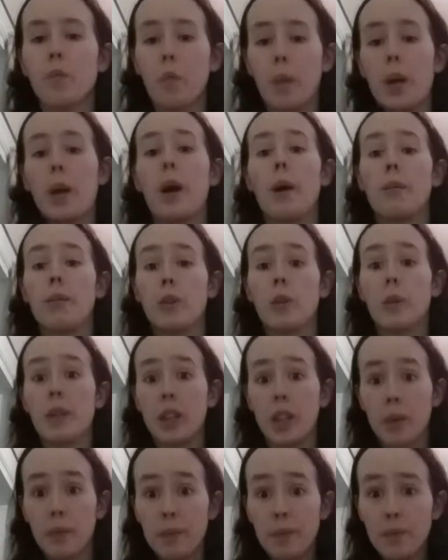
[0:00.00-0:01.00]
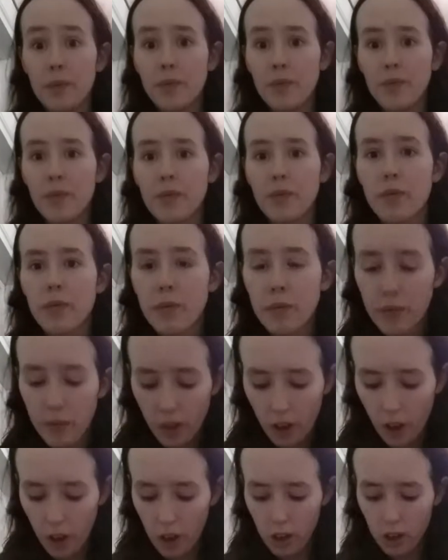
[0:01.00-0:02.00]
when I'm doing them,
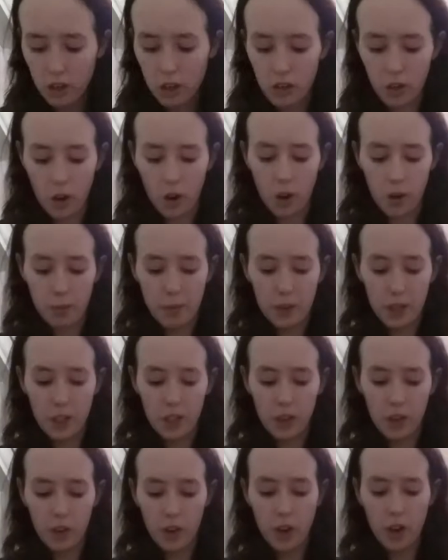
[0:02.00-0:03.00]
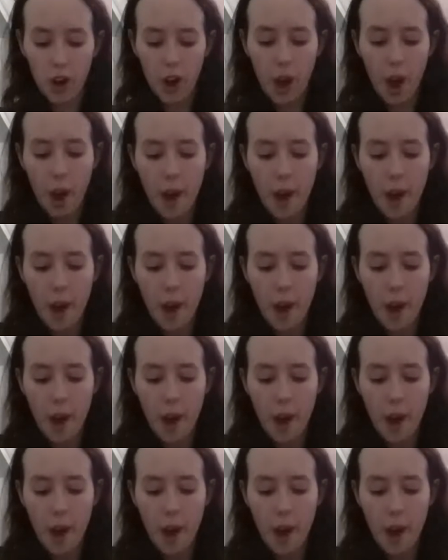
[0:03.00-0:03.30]
so I'll put it on.